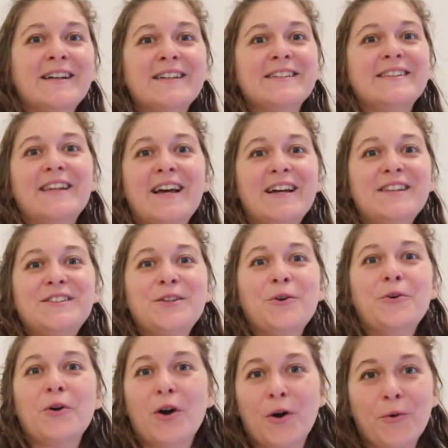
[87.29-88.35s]
then
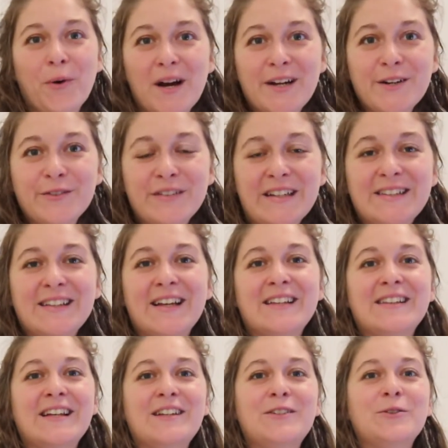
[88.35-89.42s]
you're aware of it and
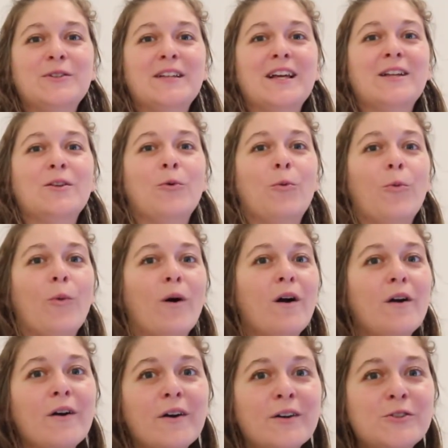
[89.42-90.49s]
then you can
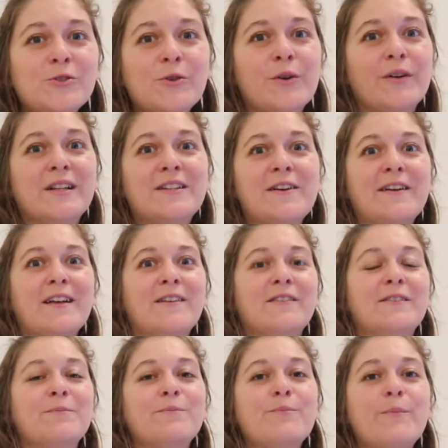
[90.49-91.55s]
work through it, you
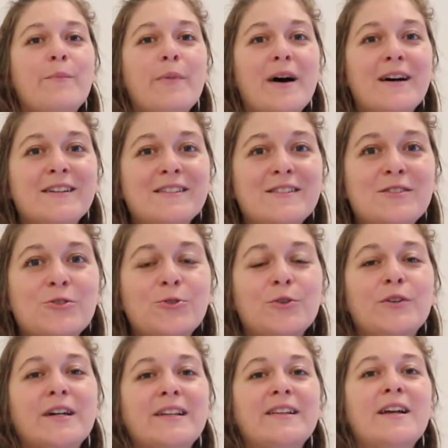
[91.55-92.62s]
can pass
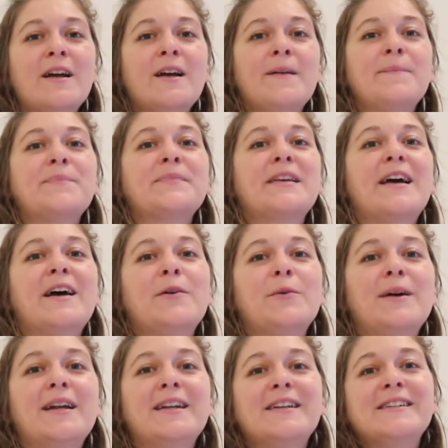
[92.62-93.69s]
through it and
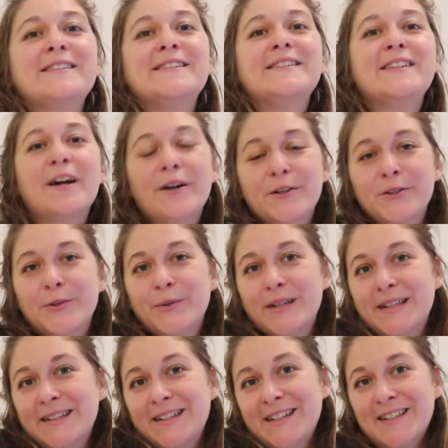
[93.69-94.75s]
really start
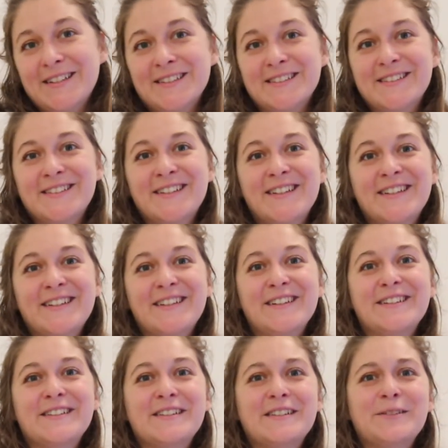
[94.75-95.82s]
doing things.
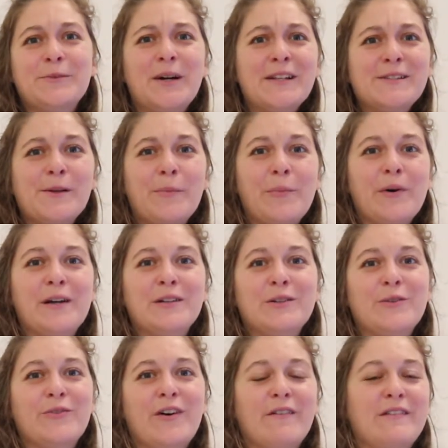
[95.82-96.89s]
Because what's the point
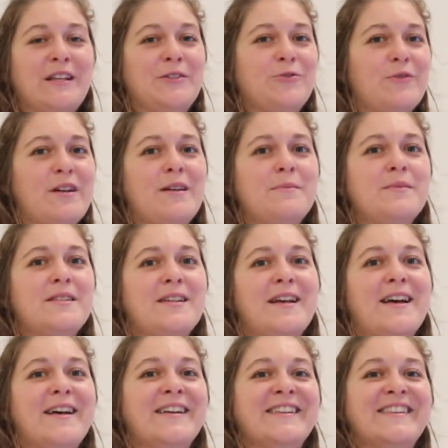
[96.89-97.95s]
of having dreams
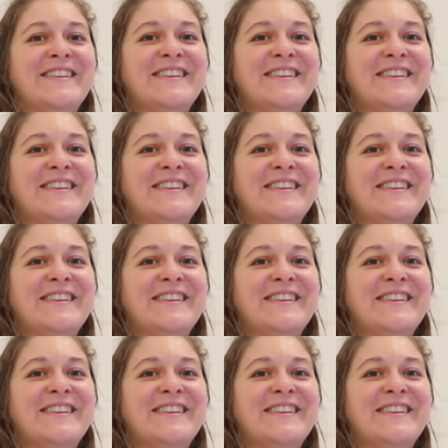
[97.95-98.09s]
and